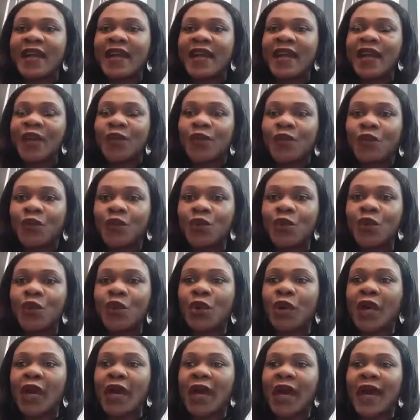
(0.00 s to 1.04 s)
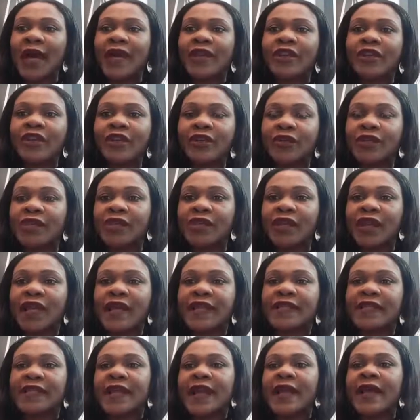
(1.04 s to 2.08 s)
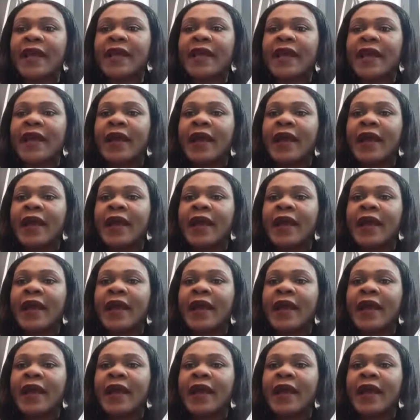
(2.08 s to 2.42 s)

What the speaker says: who are used to eating,